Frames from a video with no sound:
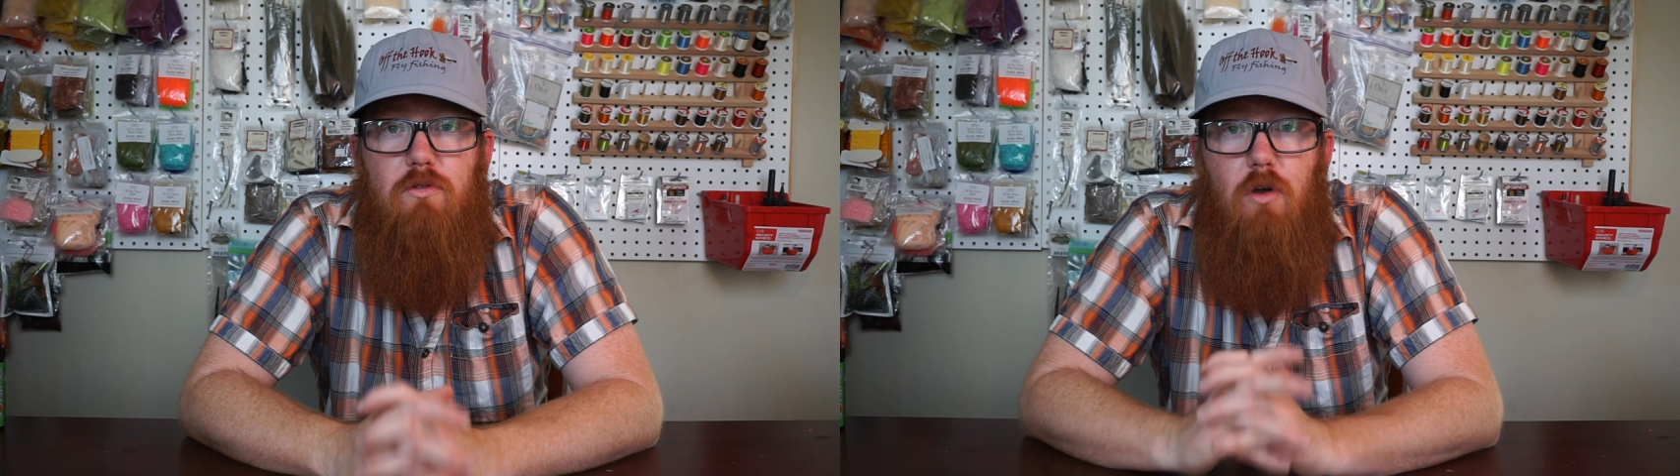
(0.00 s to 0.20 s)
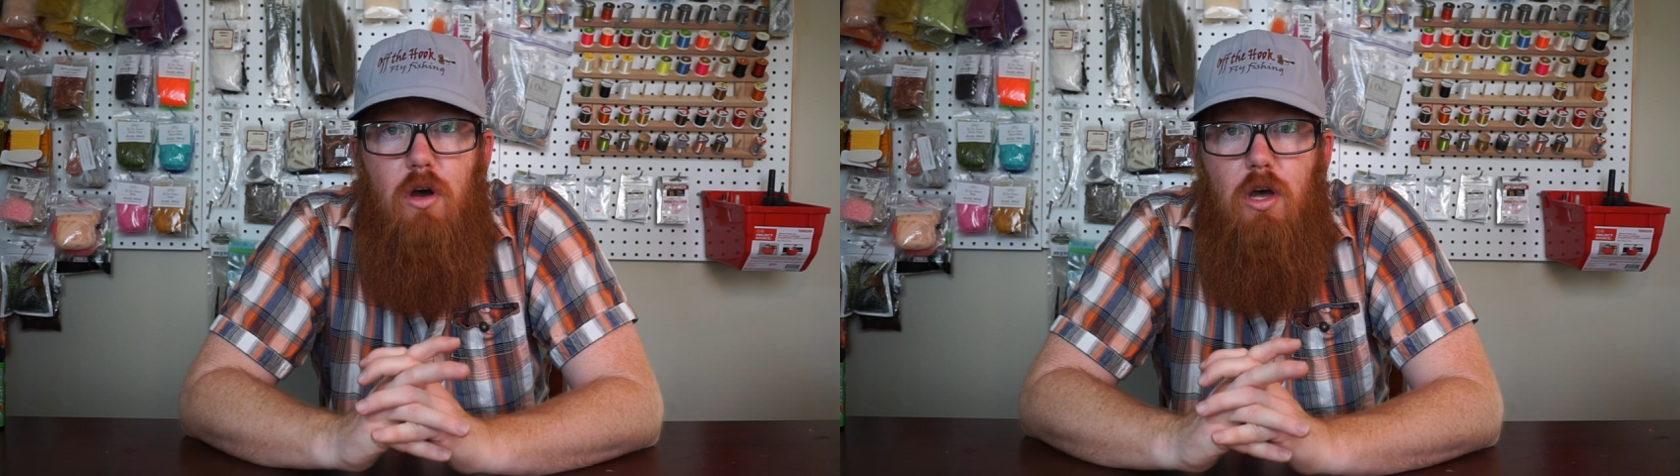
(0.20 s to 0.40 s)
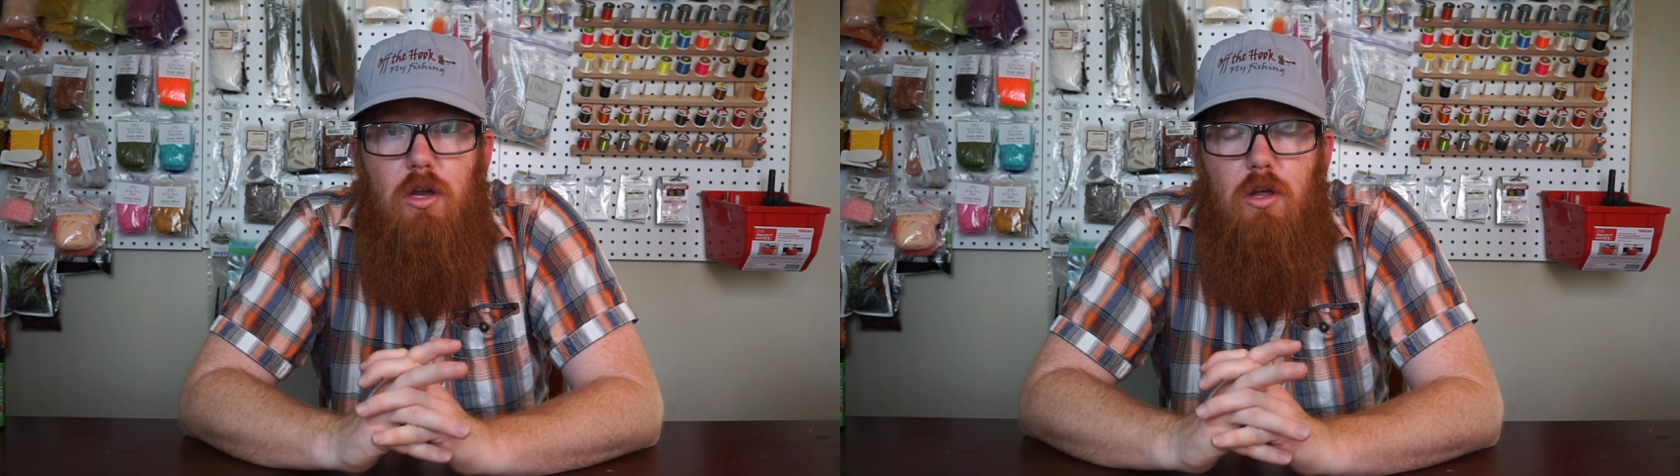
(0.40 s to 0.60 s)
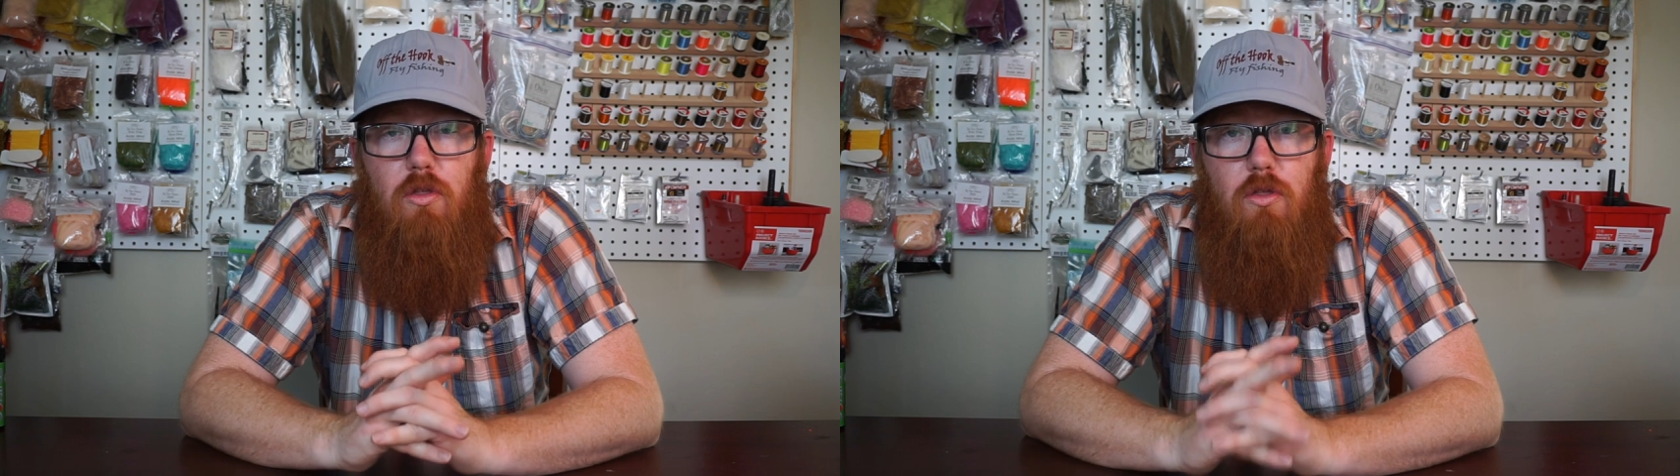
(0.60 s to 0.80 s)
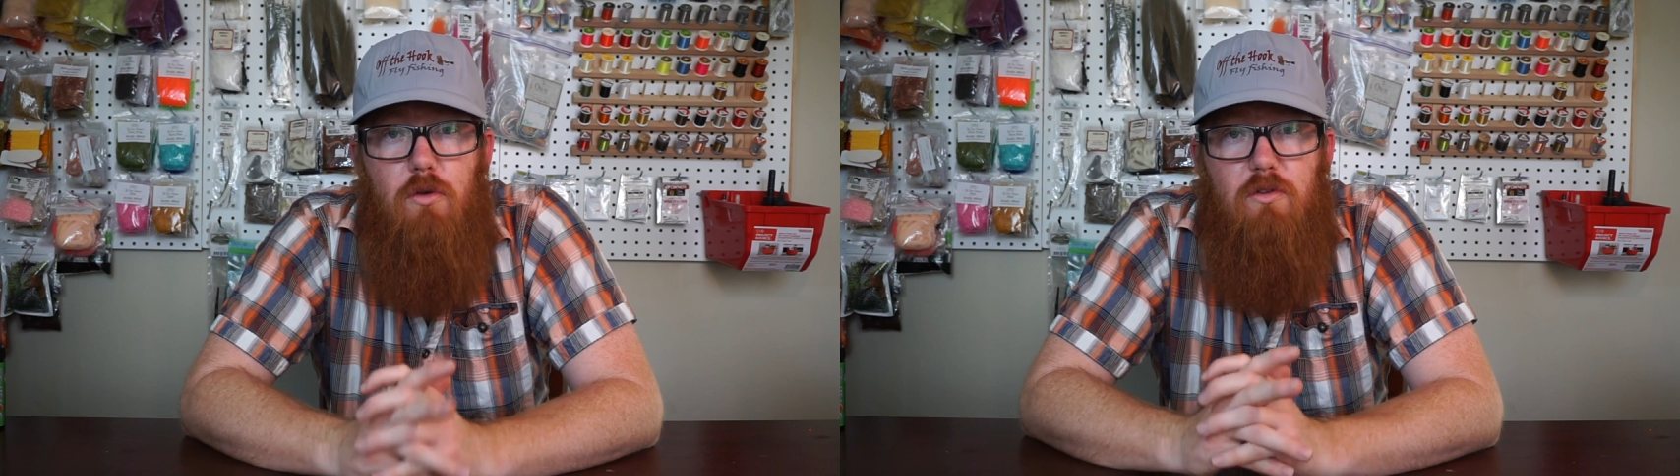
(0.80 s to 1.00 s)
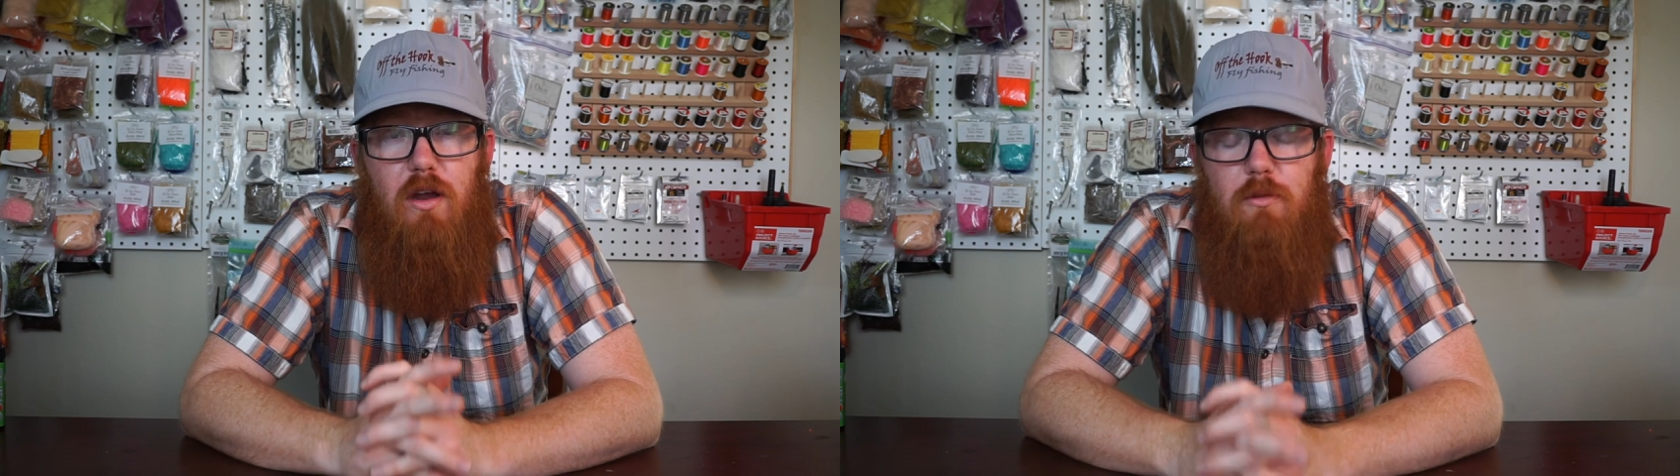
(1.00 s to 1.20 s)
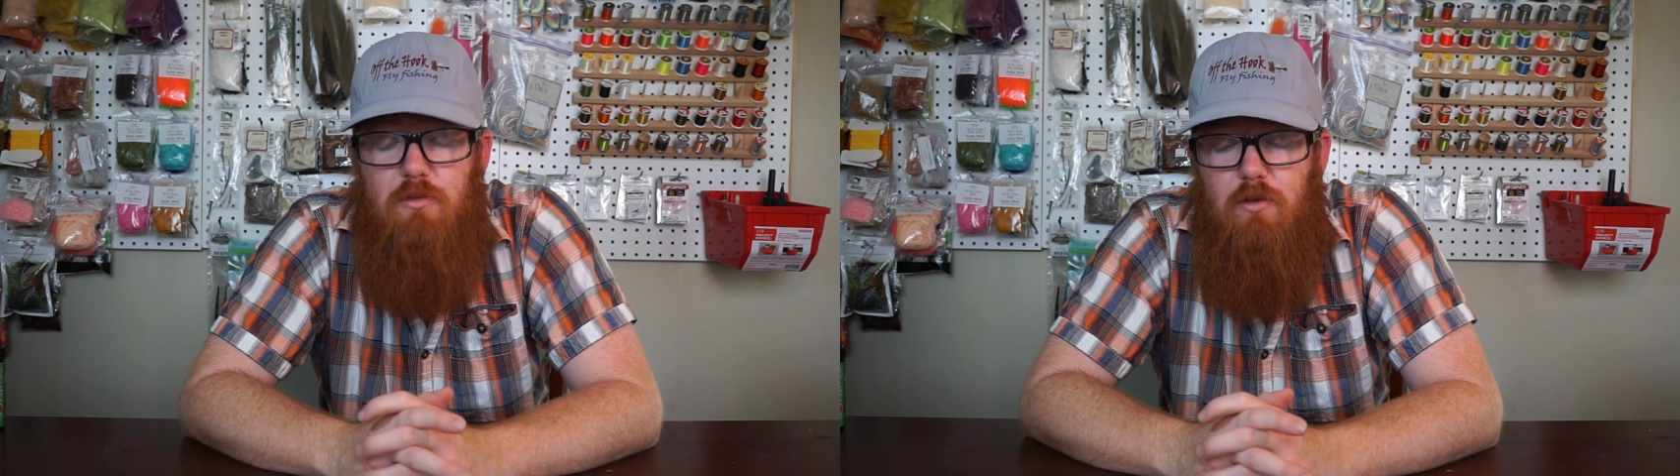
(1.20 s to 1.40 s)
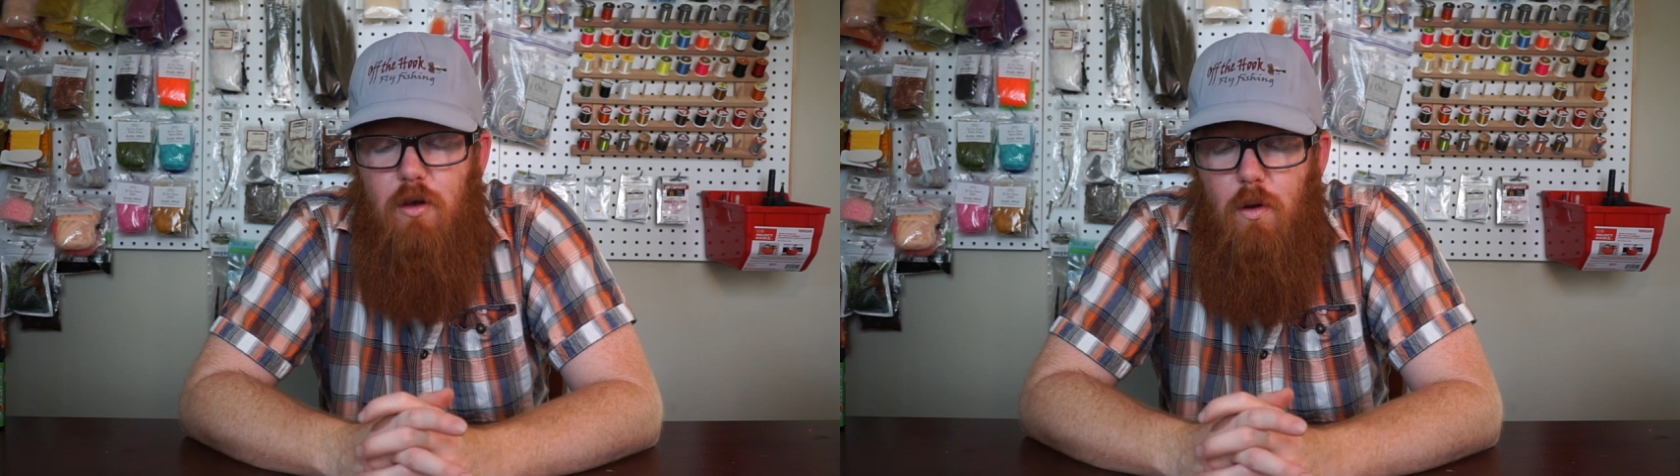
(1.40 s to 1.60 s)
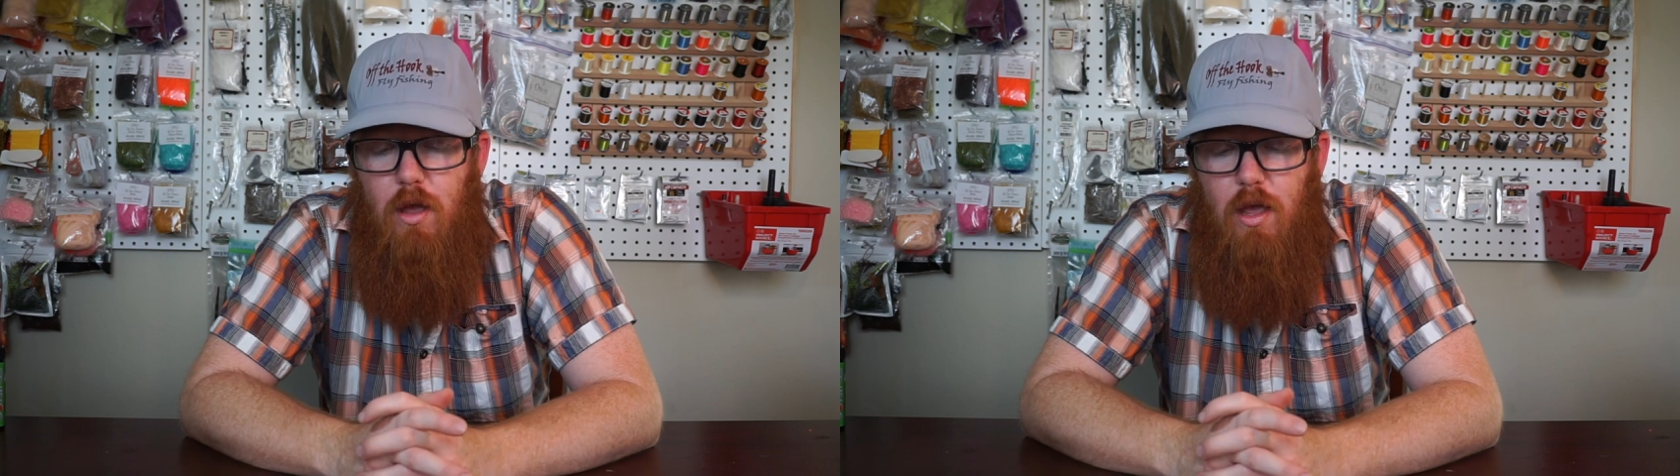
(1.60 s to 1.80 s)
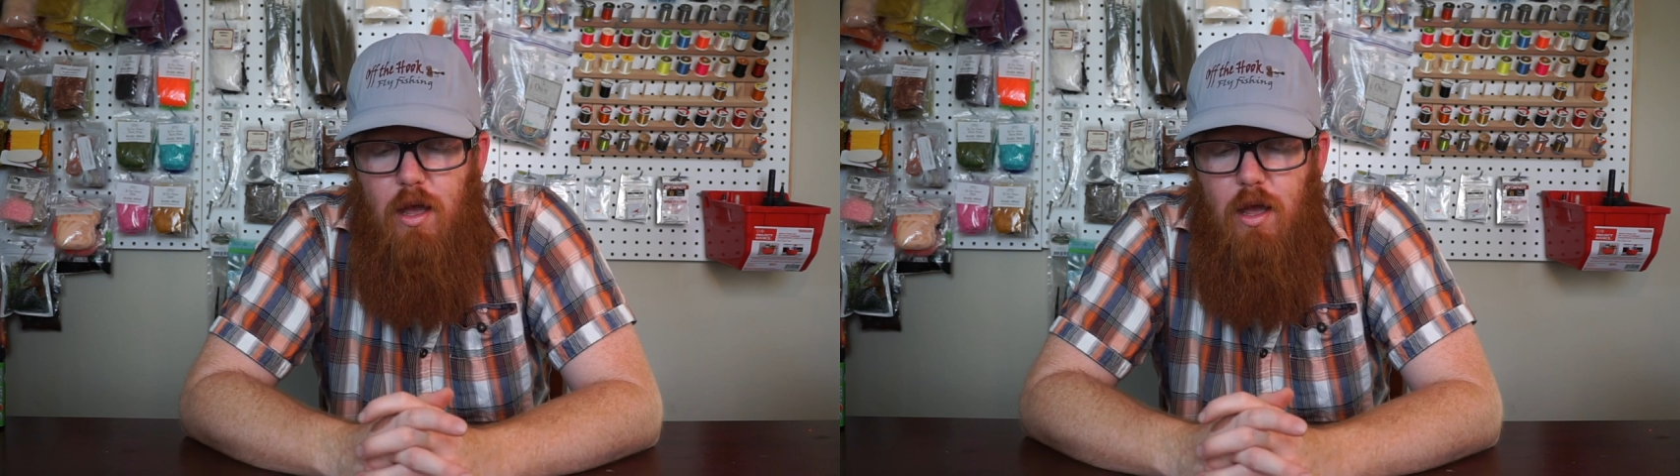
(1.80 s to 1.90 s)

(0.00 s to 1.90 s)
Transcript: on those items. So